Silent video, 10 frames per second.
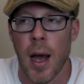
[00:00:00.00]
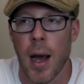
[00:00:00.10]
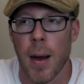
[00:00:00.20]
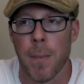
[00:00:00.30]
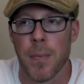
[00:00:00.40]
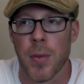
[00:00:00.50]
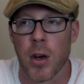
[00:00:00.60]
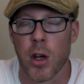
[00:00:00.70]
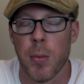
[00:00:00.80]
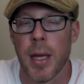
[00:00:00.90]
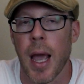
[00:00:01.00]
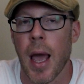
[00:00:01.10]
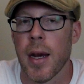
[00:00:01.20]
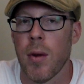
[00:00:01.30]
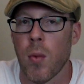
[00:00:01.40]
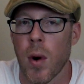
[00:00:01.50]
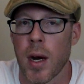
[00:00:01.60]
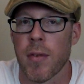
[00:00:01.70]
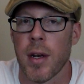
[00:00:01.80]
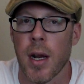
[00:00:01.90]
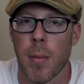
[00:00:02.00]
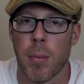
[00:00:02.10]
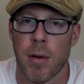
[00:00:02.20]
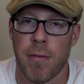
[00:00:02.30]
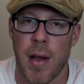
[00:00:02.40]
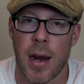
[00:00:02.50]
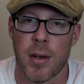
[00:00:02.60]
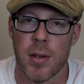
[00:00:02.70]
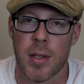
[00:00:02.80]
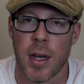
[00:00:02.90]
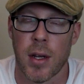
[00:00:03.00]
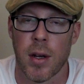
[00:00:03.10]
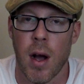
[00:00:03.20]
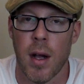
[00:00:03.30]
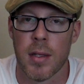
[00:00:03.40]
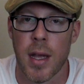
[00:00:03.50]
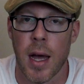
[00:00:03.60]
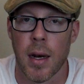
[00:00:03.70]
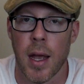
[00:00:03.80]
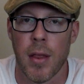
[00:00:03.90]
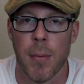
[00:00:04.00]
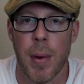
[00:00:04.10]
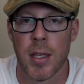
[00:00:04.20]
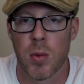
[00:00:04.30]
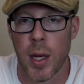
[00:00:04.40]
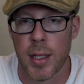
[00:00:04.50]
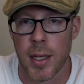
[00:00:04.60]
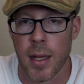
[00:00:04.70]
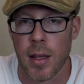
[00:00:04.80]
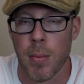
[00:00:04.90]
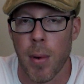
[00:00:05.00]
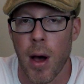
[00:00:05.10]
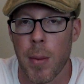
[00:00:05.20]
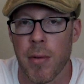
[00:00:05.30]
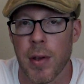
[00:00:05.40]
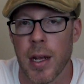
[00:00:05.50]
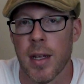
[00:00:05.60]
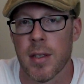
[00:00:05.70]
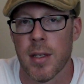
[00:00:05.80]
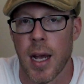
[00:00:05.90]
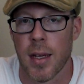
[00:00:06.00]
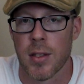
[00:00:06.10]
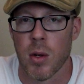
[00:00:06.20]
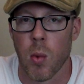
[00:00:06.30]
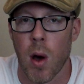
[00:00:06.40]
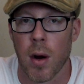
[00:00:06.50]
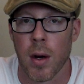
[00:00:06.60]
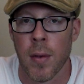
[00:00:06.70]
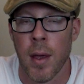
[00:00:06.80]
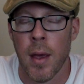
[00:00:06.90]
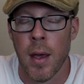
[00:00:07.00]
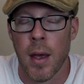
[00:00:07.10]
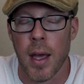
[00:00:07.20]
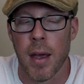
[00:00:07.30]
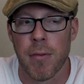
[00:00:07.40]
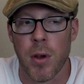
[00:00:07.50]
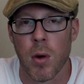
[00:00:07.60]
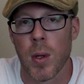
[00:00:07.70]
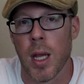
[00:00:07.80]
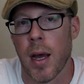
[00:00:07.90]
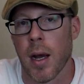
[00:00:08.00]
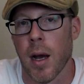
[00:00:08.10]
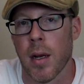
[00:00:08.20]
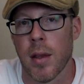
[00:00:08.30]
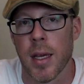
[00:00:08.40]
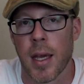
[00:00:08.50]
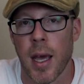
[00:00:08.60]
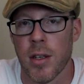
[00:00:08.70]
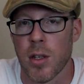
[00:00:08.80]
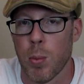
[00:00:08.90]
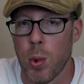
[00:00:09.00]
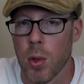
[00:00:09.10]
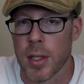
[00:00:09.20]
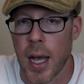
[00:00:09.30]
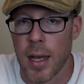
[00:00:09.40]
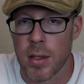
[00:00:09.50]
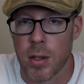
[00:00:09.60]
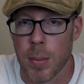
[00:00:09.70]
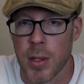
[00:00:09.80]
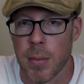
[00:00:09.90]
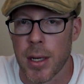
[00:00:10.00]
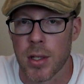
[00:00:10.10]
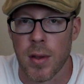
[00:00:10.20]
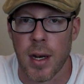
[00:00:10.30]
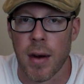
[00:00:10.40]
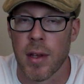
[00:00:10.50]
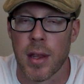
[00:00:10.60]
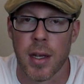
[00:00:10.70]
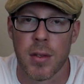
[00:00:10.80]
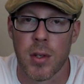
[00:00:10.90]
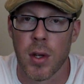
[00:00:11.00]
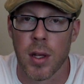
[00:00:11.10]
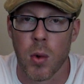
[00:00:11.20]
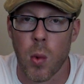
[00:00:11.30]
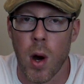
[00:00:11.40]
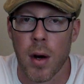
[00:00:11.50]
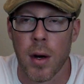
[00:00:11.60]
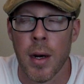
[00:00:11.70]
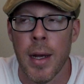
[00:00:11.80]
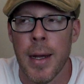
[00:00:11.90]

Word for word: Um, there could be any one of a number of factors that could cause that. And the best way to get to the bottom of it is to test your water if you're relying on the occasional pool test strip to make sure that everything is good in the water,